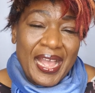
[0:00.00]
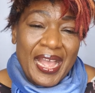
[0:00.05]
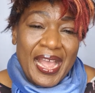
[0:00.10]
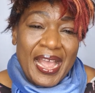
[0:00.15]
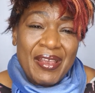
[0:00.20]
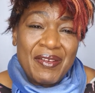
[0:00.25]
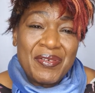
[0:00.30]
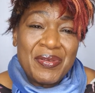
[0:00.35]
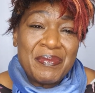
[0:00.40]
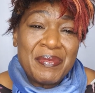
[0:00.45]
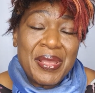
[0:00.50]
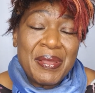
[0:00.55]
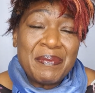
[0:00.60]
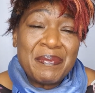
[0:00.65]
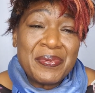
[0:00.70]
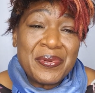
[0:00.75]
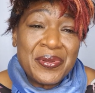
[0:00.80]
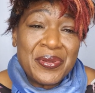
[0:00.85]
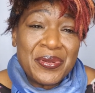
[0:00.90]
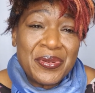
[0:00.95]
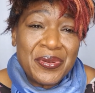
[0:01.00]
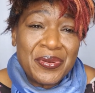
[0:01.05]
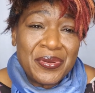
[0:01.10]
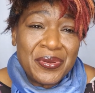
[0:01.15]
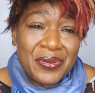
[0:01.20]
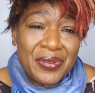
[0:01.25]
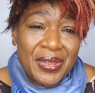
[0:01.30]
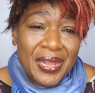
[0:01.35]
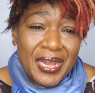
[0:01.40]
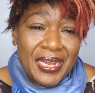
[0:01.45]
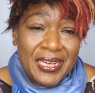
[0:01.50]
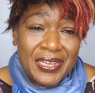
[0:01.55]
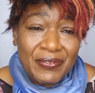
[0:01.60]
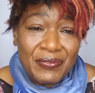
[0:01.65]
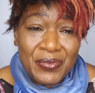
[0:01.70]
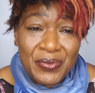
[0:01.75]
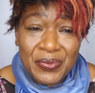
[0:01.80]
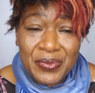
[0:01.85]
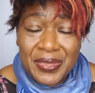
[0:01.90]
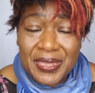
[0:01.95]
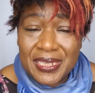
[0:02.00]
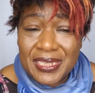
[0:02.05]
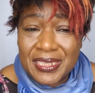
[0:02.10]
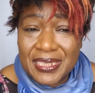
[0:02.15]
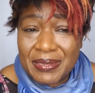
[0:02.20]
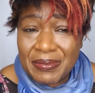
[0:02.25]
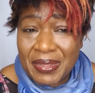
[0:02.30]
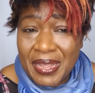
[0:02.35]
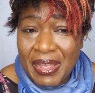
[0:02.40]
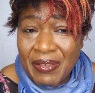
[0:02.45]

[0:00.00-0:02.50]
I remember, I'll leave you with this.